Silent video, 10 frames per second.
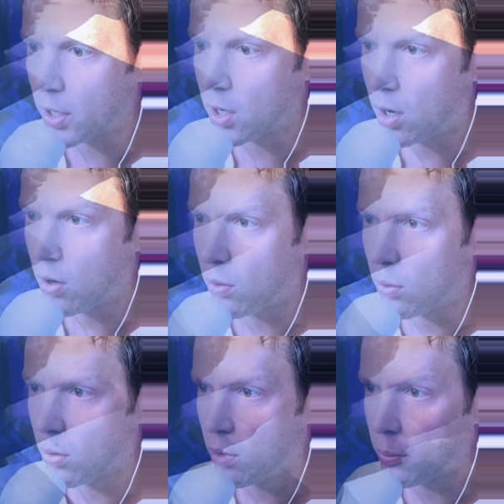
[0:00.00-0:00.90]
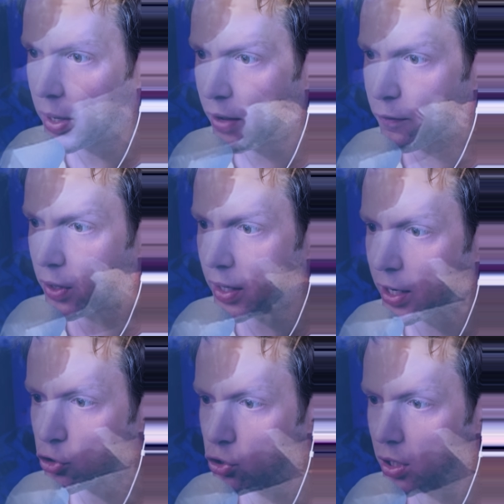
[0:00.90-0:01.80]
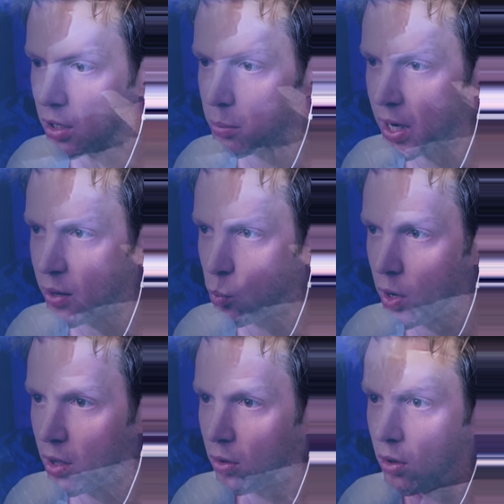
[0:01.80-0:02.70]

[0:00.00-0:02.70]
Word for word: to go, but I feel like I shouldn't, but I will.